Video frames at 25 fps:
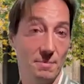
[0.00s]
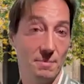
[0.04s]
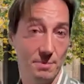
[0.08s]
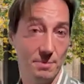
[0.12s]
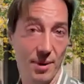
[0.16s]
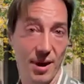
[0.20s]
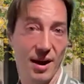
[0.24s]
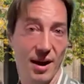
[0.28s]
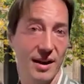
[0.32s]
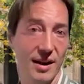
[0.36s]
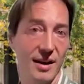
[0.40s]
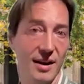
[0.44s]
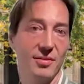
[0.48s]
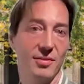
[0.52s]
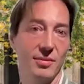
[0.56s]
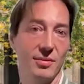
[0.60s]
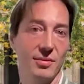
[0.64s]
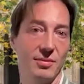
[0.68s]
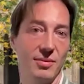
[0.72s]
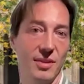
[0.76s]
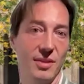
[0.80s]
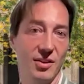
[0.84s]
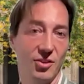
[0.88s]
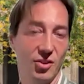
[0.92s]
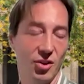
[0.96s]
But
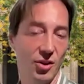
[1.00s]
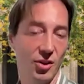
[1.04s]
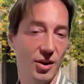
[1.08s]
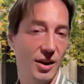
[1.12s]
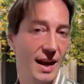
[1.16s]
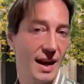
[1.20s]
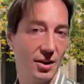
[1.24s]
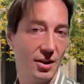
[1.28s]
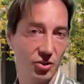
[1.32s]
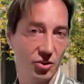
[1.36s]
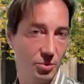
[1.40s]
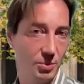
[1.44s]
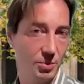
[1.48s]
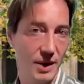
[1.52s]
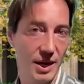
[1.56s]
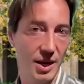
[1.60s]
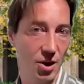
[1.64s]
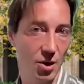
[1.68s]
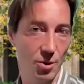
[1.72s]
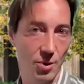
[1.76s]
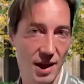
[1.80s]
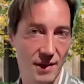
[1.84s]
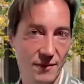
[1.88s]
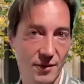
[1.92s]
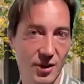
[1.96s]
there turned out to be
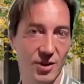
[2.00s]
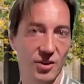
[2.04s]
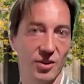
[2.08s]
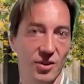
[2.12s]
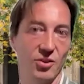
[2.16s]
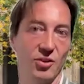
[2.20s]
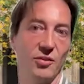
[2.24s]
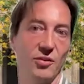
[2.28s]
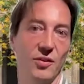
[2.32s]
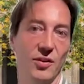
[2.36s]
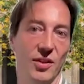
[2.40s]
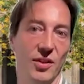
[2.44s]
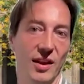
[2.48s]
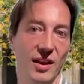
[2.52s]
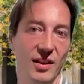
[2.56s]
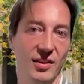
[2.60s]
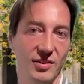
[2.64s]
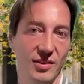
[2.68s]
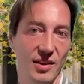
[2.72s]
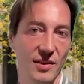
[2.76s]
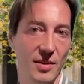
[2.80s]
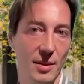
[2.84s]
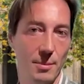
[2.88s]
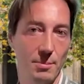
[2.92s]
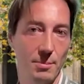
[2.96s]
no evidence for
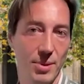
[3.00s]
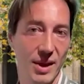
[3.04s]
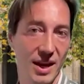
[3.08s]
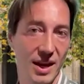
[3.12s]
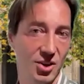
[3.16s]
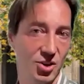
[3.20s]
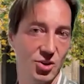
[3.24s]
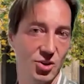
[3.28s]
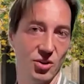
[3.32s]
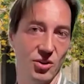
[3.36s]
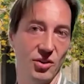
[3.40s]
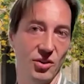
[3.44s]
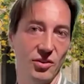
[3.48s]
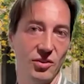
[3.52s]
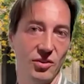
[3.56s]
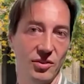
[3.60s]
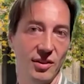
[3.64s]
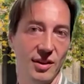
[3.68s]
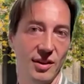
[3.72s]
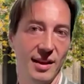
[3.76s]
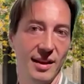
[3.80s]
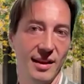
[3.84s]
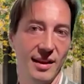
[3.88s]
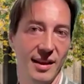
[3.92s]
this, and the pictures